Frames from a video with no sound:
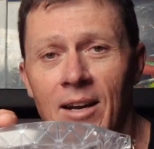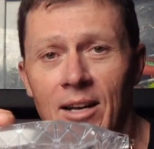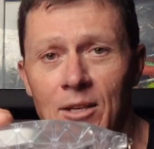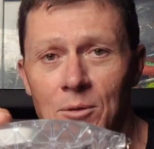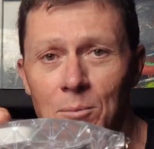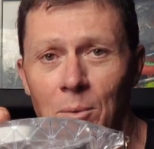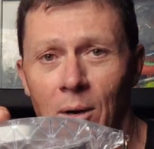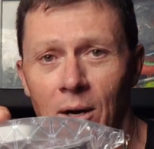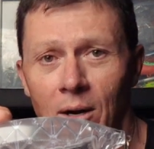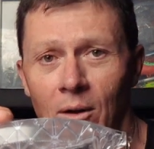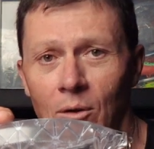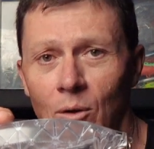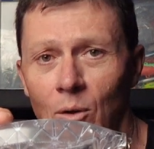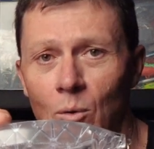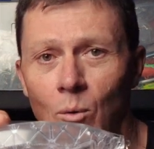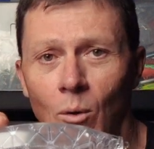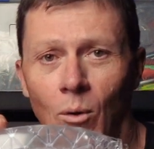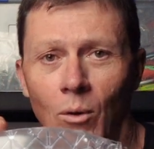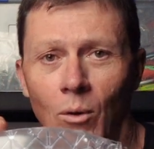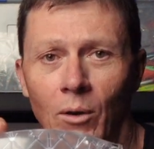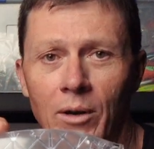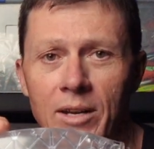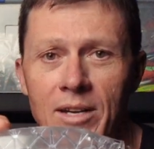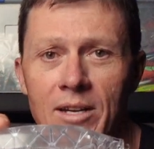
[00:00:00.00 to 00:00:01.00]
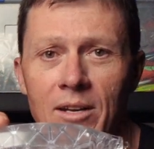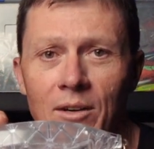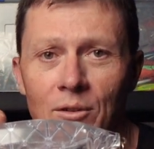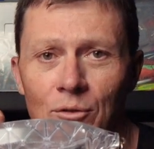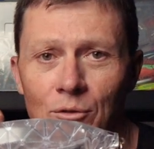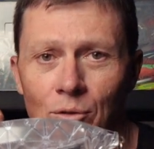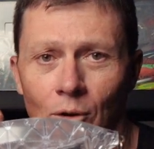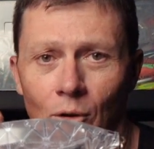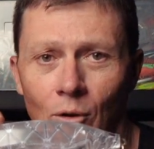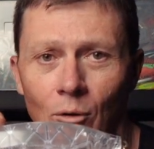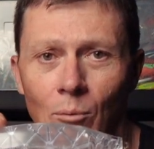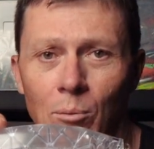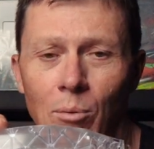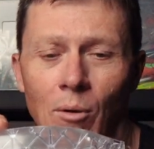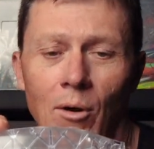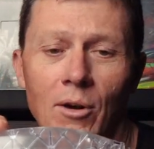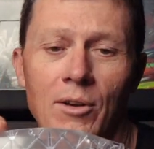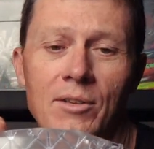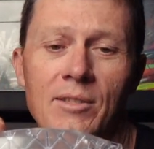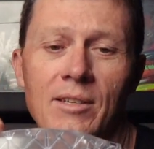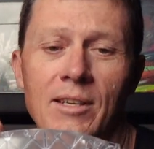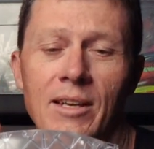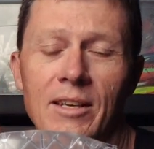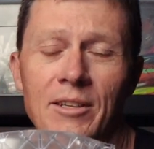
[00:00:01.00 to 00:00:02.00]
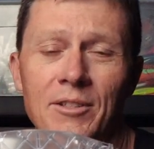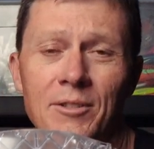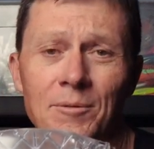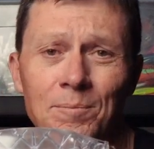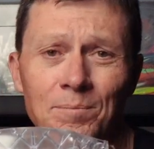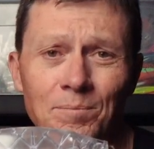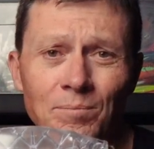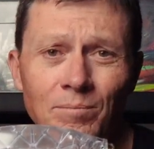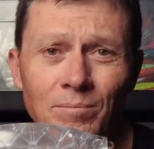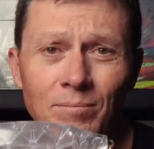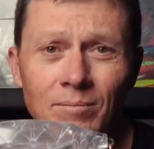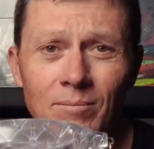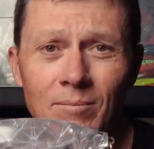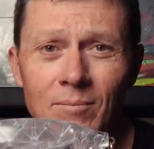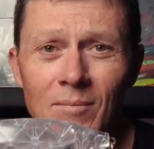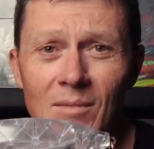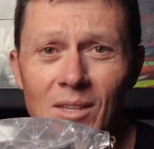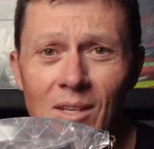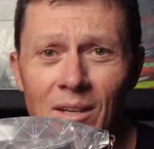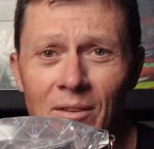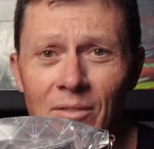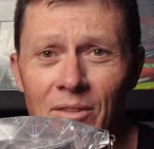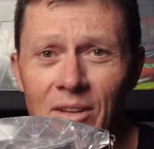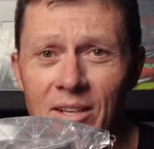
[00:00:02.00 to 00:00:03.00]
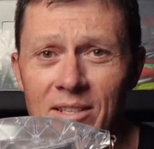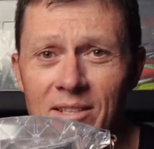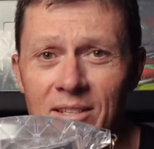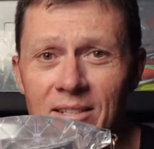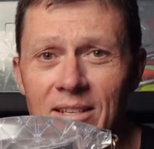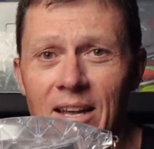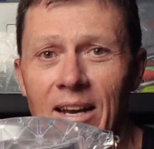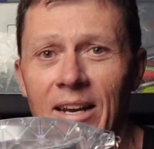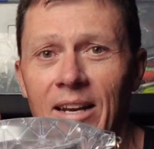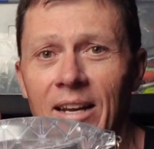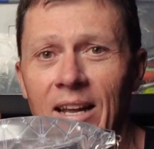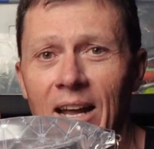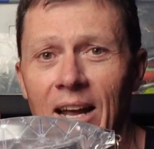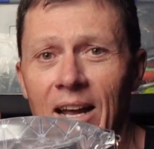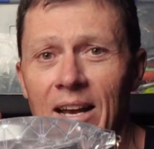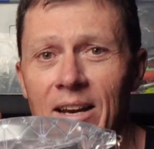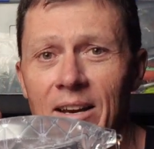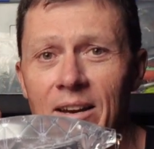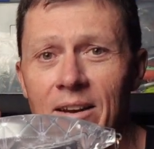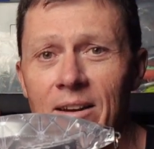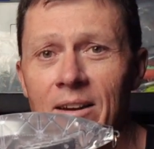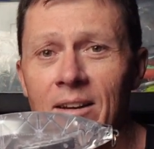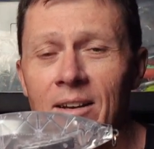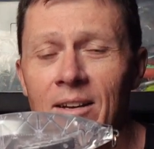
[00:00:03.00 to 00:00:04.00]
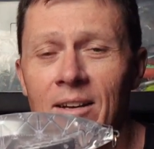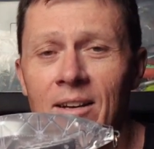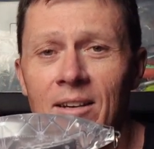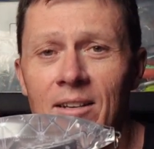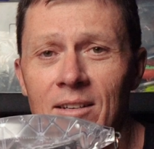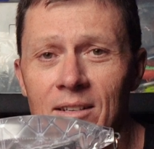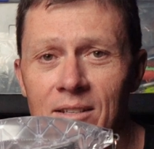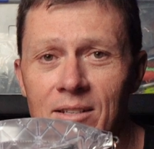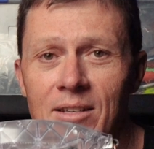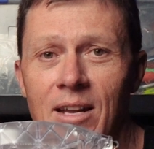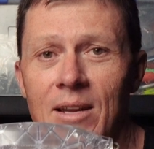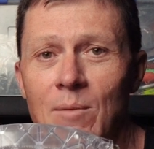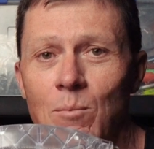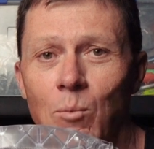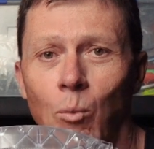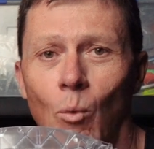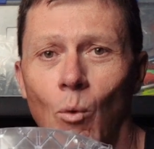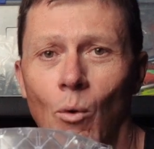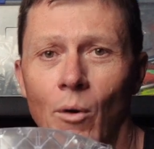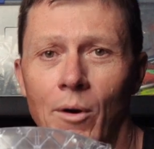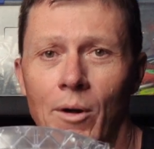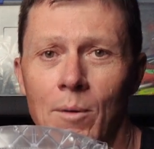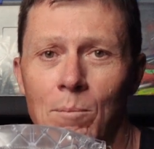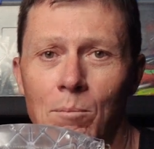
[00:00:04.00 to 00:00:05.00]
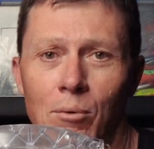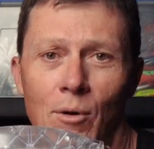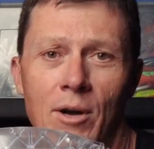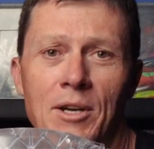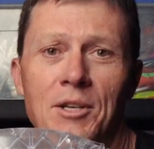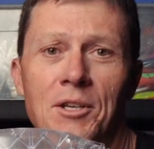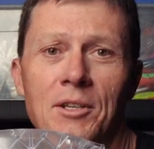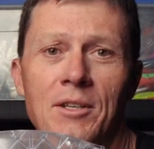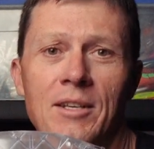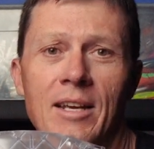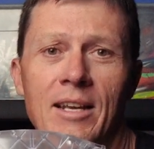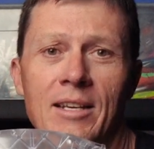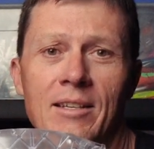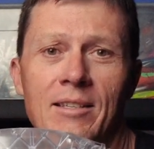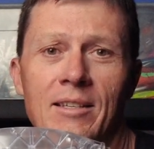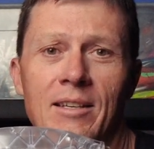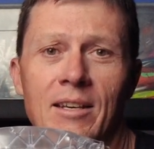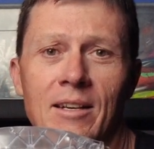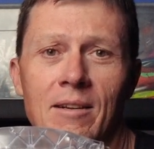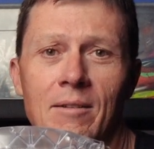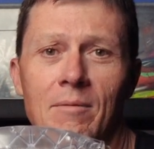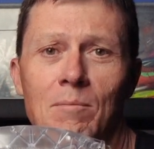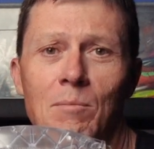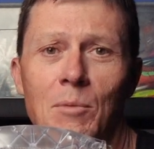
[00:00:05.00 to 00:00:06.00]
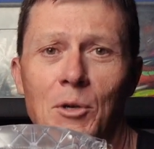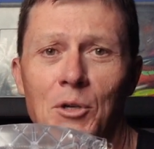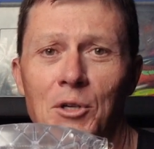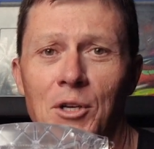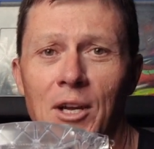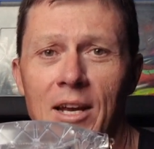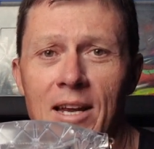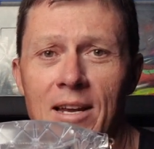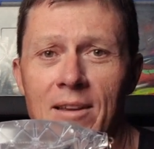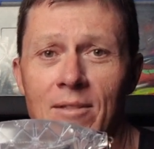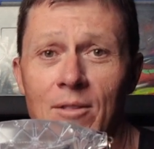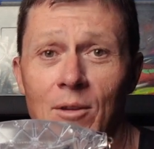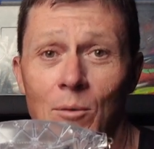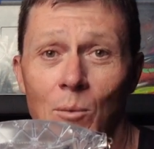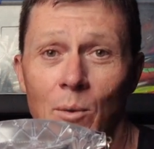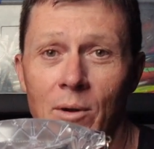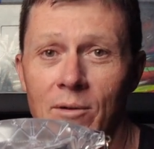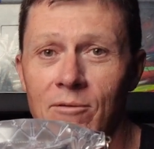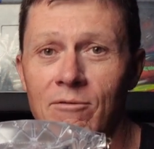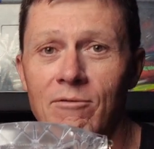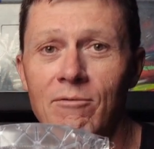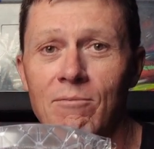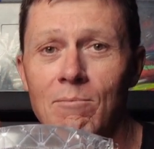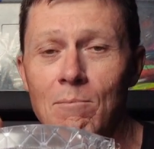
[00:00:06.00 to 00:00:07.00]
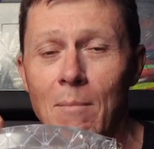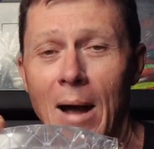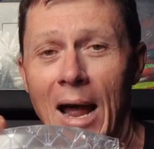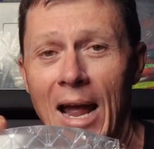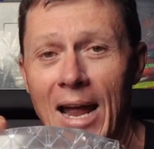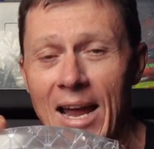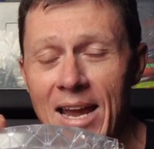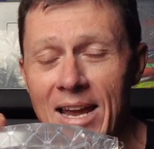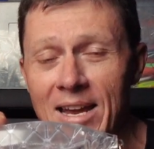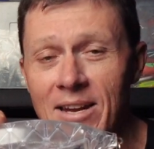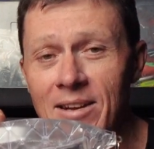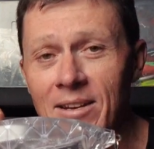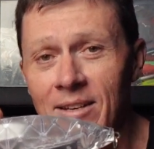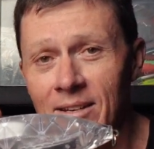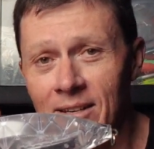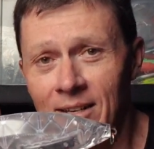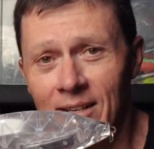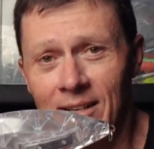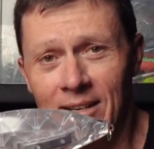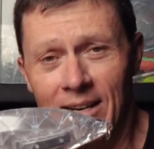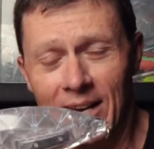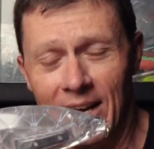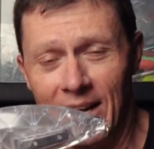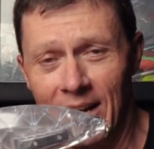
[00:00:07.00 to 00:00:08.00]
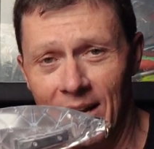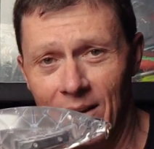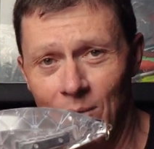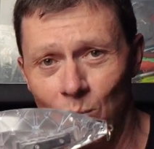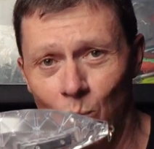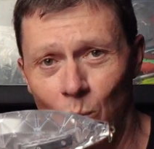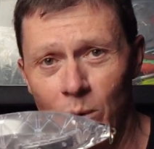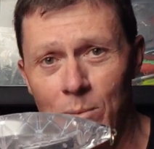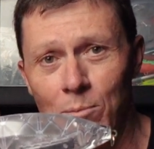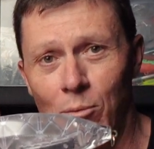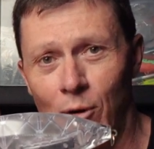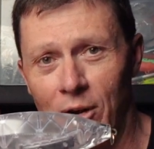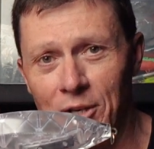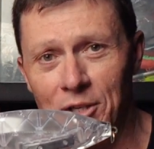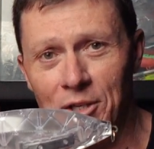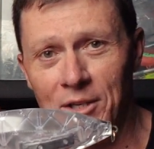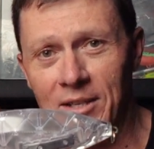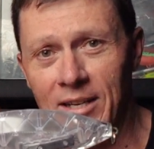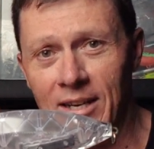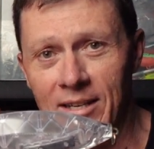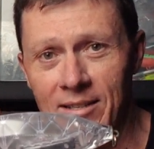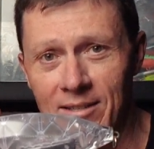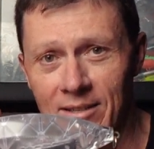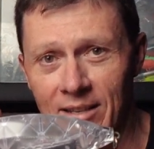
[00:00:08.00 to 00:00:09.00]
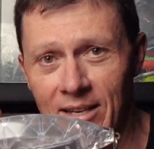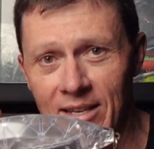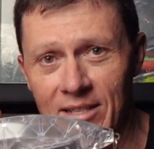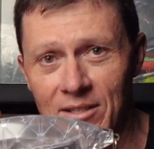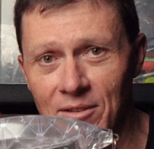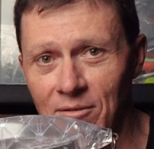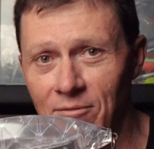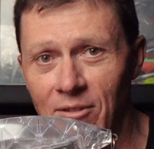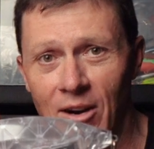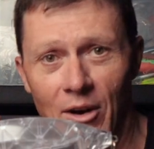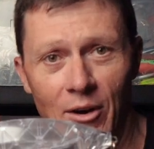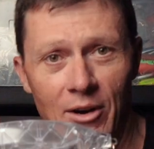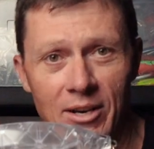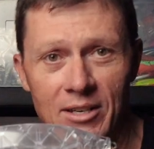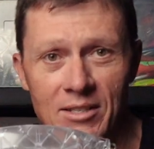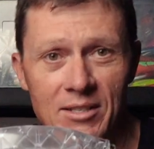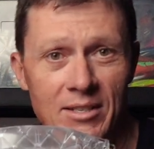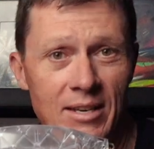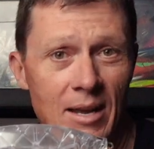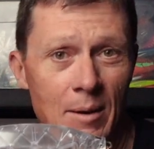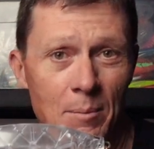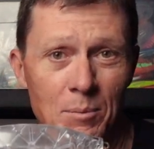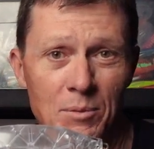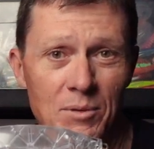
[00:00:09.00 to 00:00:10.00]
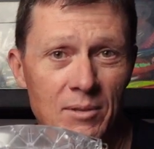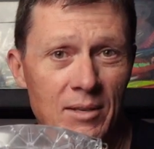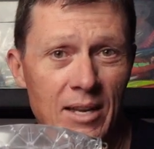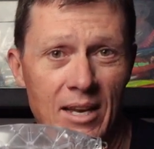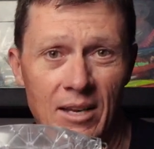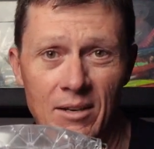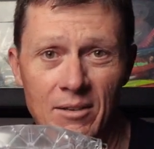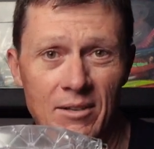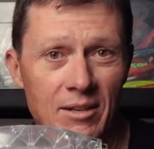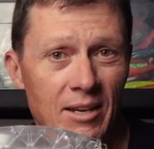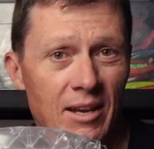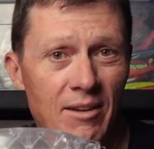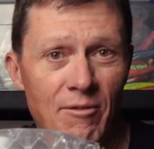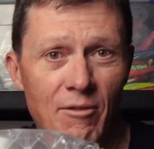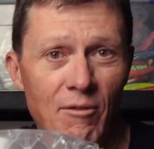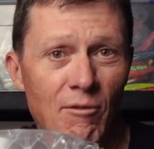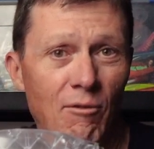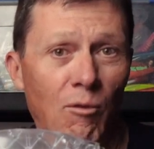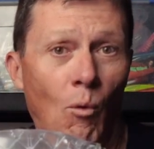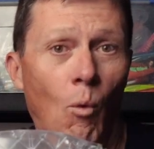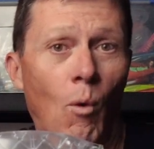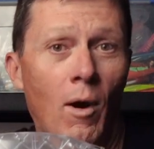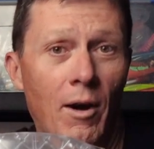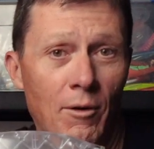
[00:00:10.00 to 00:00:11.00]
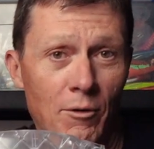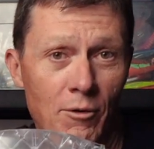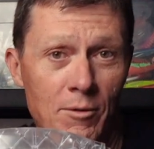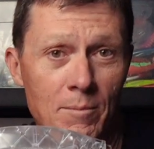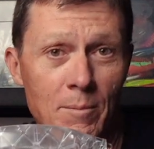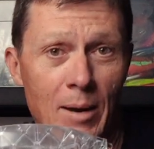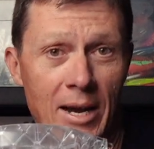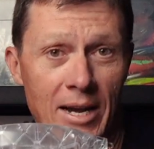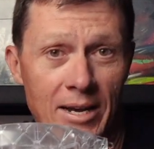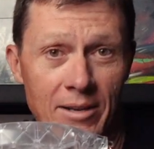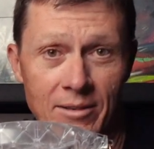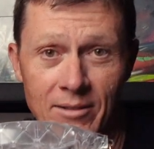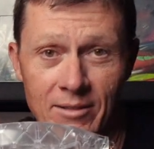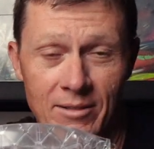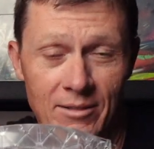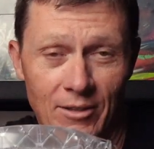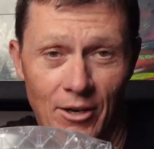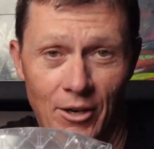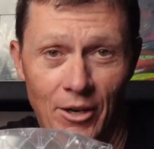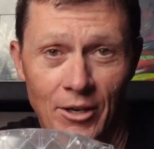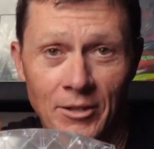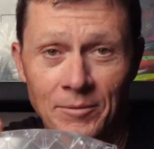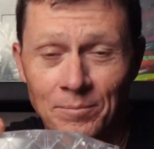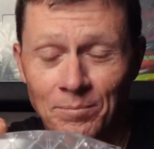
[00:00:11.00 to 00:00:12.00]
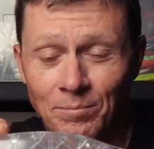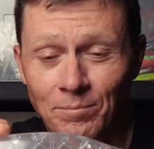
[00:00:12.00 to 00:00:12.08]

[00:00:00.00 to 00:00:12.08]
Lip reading: as part of the quality control process. There's a dedicated deep water pressure testing machine that we've made, and we pressure test these at various depths down to even 400 meters. So